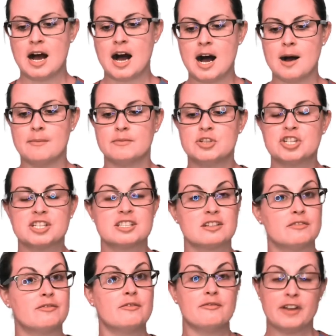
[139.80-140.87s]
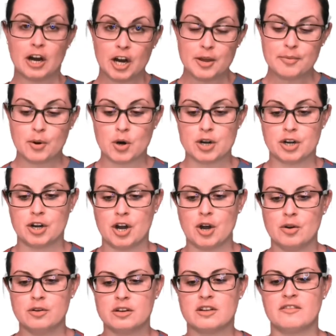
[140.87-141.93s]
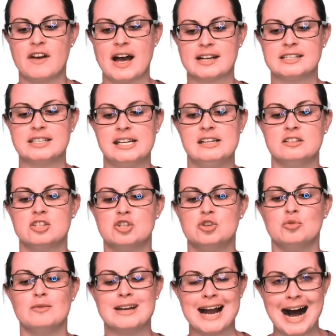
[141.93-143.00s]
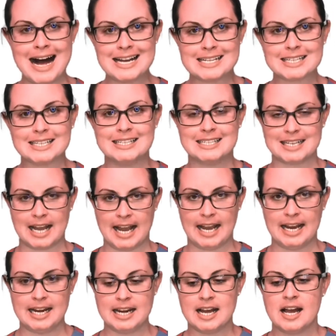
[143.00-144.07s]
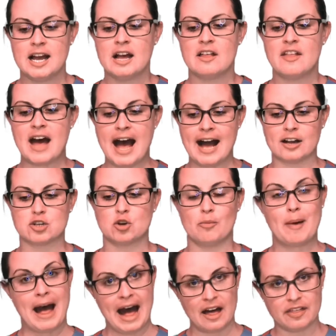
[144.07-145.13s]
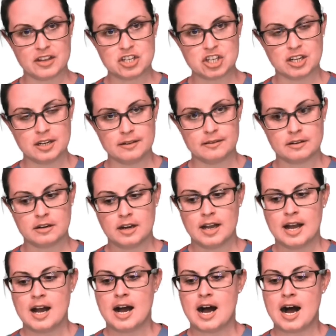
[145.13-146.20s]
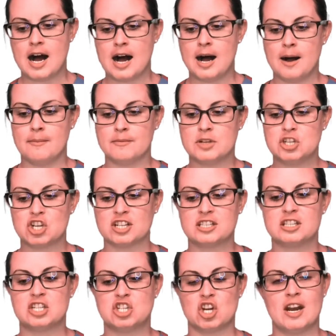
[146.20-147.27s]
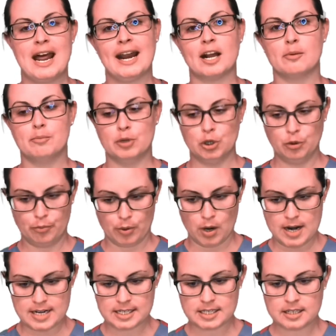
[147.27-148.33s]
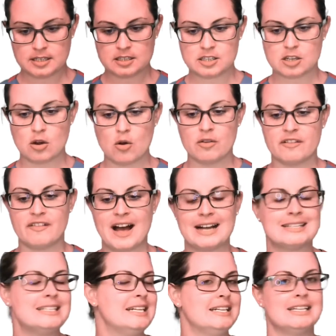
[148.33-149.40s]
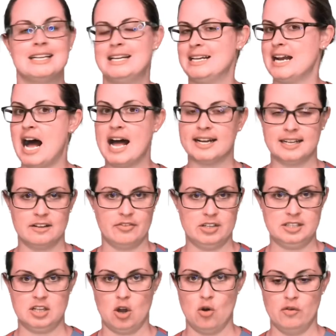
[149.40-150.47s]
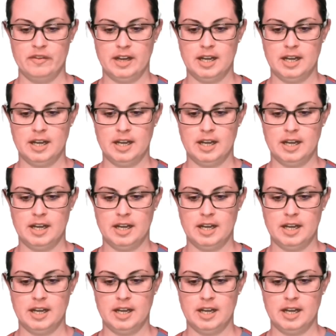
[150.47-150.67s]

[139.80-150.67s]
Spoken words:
Just a very important note, the vaccines do not contain the actual pathogen, just the genetic blueprint. So the vaccine cannot give us COVID.